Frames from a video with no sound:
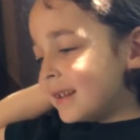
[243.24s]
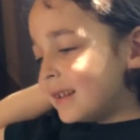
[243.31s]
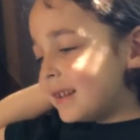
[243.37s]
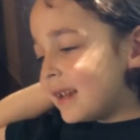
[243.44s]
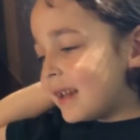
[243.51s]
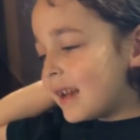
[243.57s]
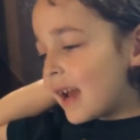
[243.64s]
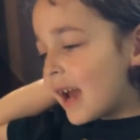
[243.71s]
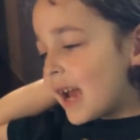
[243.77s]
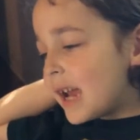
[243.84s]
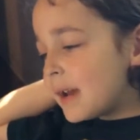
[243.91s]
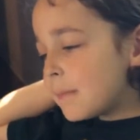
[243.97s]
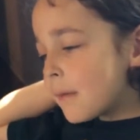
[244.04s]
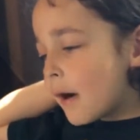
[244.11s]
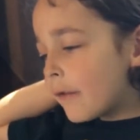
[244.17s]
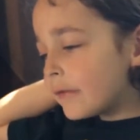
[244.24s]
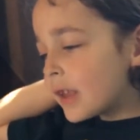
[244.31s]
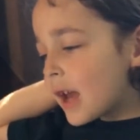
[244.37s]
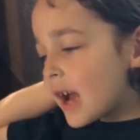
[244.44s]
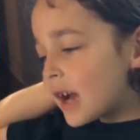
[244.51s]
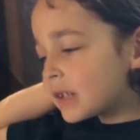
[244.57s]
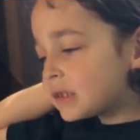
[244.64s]
The aim of
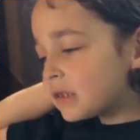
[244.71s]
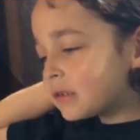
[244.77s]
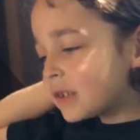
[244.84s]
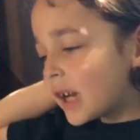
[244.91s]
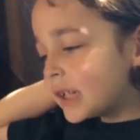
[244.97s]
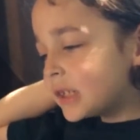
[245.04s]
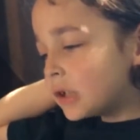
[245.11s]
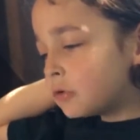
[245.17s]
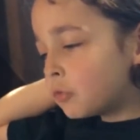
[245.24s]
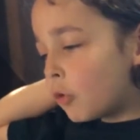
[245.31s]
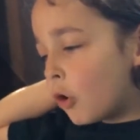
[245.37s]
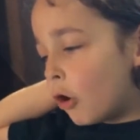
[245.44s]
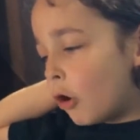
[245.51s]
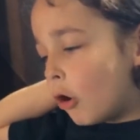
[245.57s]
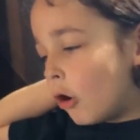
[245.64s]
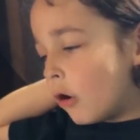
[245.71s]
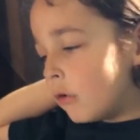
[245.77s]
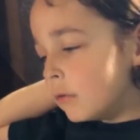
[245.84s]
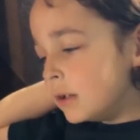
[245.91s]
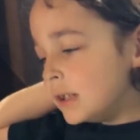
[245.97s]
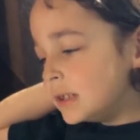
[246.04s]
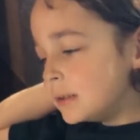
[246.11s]
the exercises will
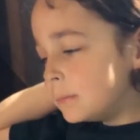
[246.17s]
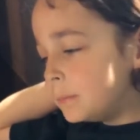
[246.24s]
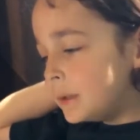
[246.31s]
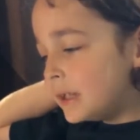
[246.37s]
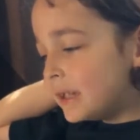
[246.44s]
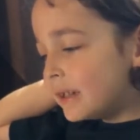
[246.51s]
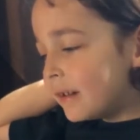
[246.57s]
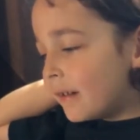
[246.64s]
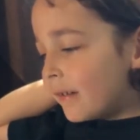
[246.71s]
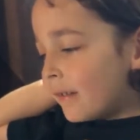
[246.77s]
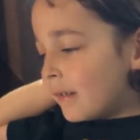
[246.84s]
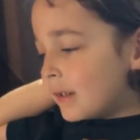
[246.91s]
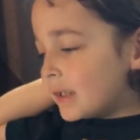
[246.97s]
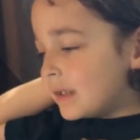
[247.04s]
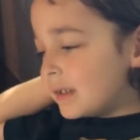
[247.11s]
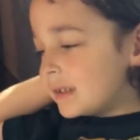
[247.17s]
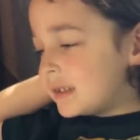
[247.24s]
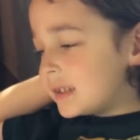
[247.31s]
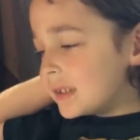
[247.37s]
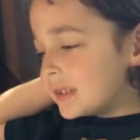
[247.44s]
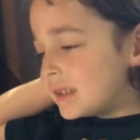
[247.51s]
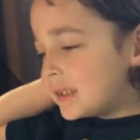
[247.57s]
always be
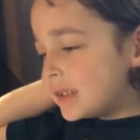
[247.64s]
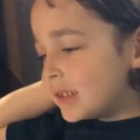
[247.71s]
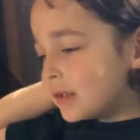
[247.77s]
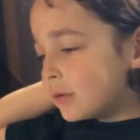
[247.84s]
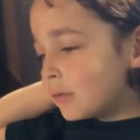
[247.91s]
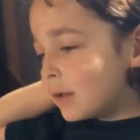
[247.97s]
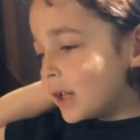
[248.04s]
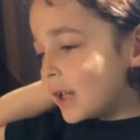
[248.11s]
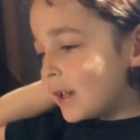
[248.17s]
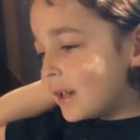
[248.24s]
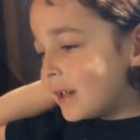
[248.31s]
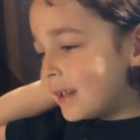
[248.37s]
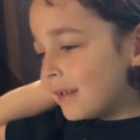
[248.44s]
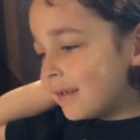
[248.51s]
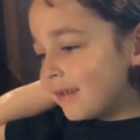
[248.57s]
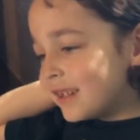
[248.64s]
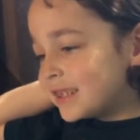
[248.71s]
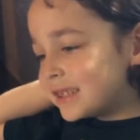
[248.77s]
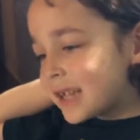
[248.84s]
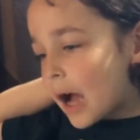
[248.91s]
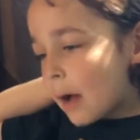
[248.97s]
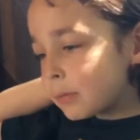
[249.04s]
to
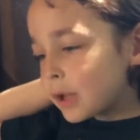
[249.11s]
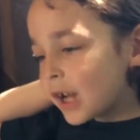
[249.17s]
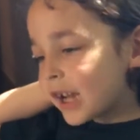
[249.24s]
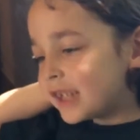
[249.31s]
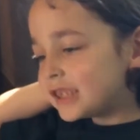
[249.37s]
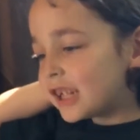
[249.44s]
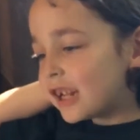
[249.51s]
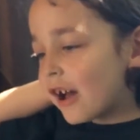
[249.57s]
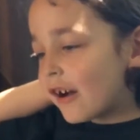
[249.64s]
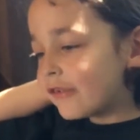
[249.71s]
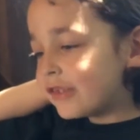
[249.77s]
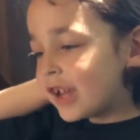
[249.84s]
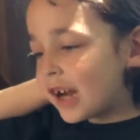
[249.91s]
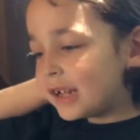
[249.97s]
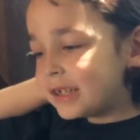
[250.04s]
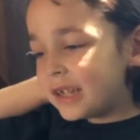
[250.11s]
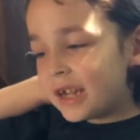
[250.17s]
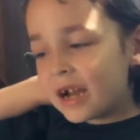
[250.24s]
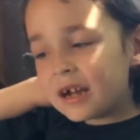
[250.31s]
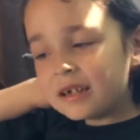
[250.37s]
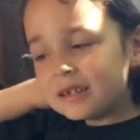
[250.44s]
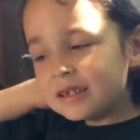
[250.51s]
increase the application of the
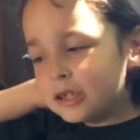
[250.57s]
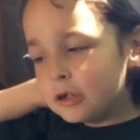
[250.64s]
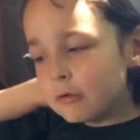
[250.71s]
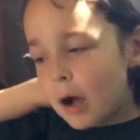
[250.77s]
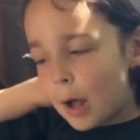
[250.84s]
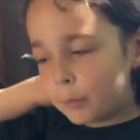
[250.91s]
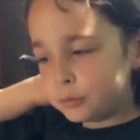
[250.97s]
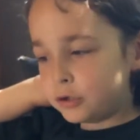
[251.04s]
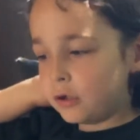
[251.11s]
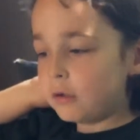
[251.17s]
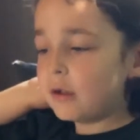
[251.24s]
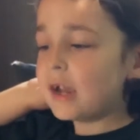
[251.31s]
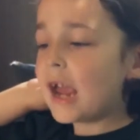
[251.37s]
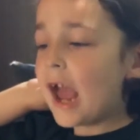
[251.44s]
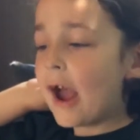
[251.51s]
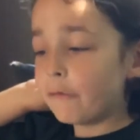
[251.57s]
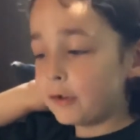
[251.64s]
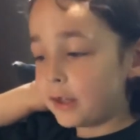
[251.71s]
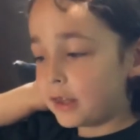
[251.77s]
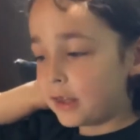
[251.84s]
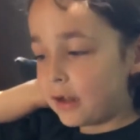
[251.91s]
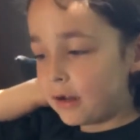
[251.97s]
idea to absolutely
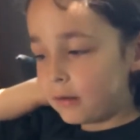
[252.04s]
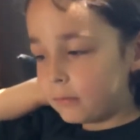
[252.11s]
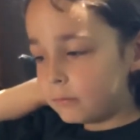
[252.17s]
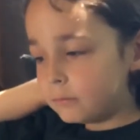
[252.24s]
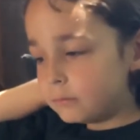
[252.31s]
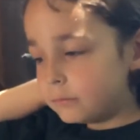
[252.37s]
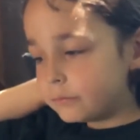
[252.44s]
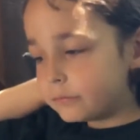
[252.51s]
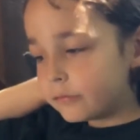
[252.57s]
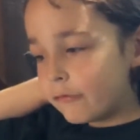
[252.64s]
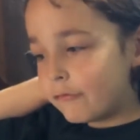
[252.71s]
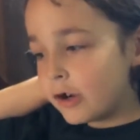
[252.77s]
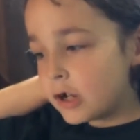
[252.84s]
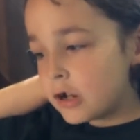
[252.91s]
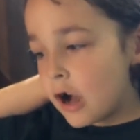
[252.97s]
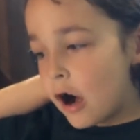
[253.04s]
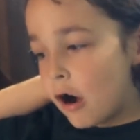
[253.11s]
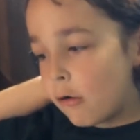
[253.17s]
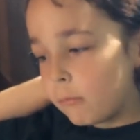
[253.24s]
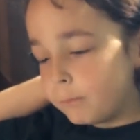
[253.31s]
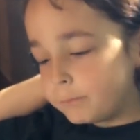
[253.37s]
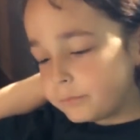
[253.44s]
everything.
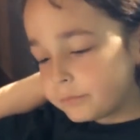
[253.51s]
Footnote,